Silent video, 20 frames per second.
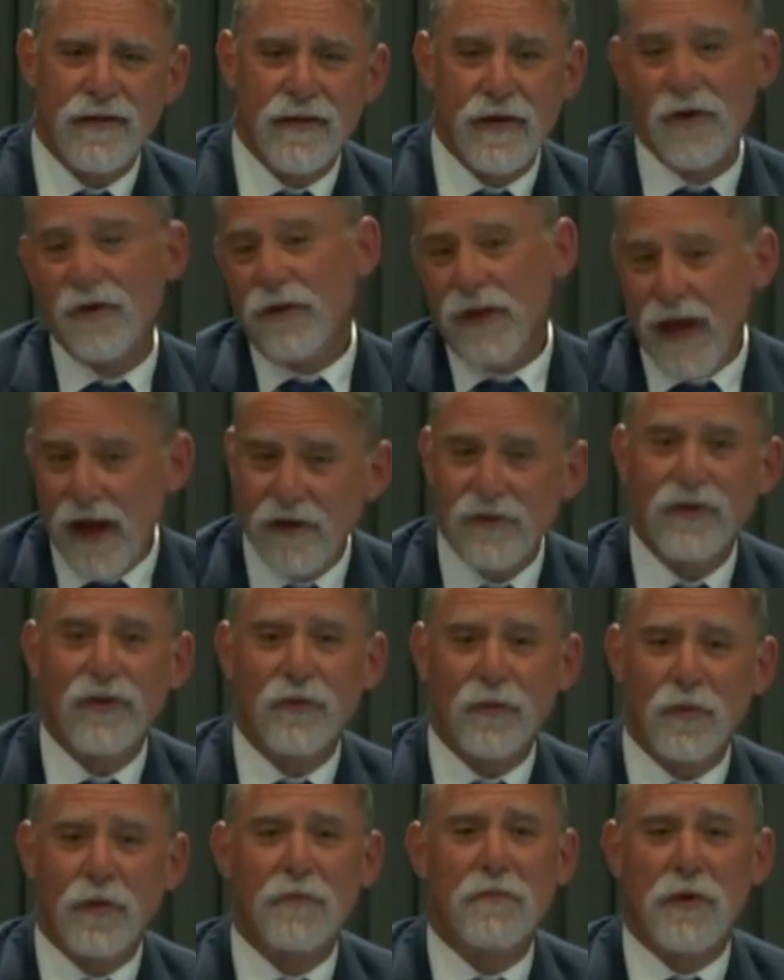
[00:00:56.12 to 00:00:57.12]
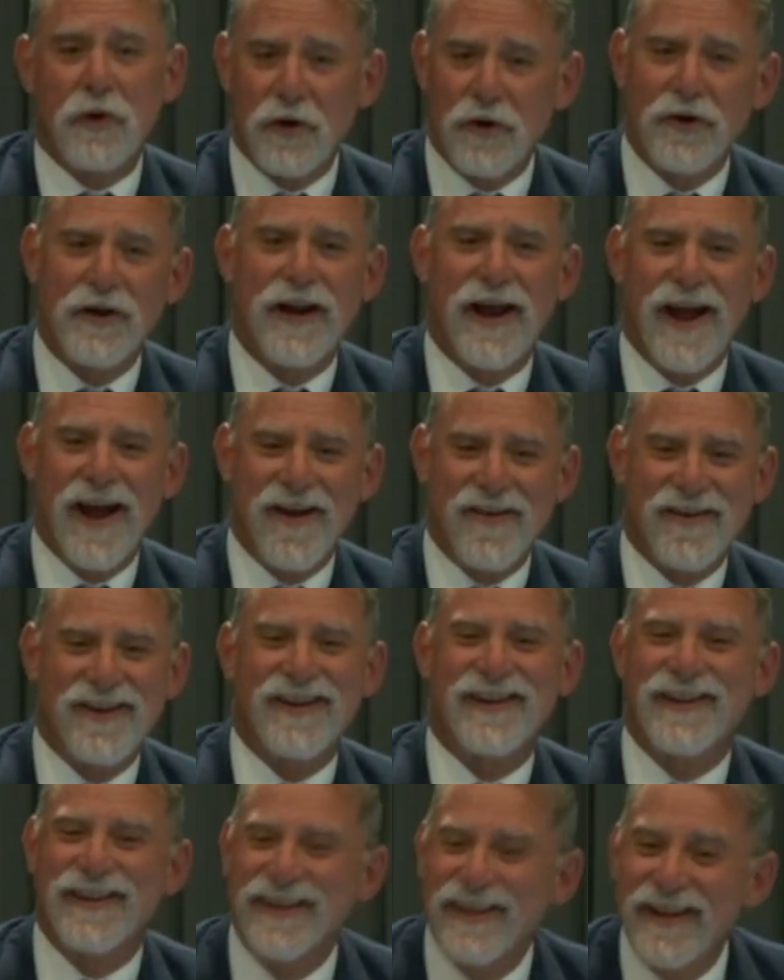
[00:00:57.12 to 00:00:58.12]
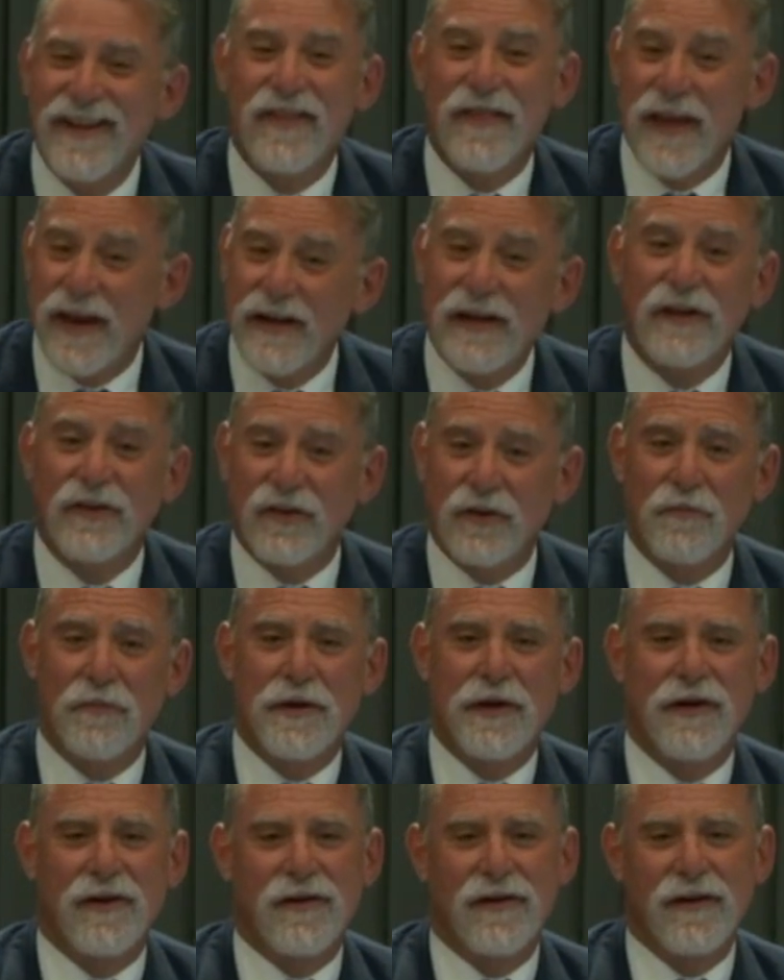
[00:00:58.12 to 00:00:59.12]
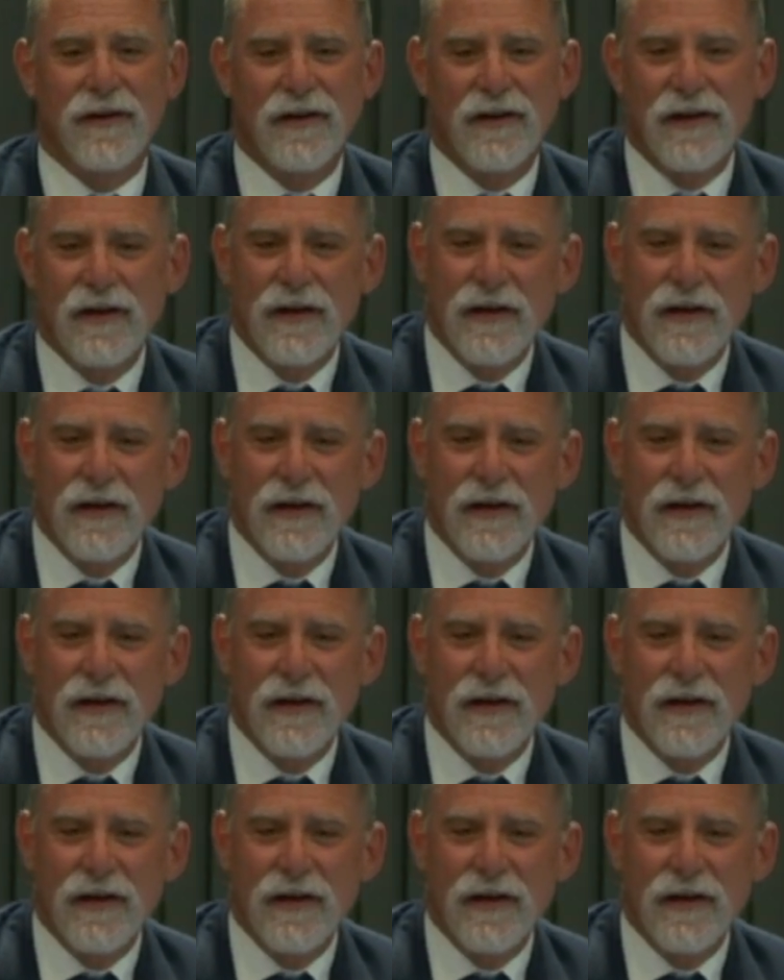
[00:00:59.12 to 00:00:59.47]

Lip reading: those houses were burned down. They disappeared.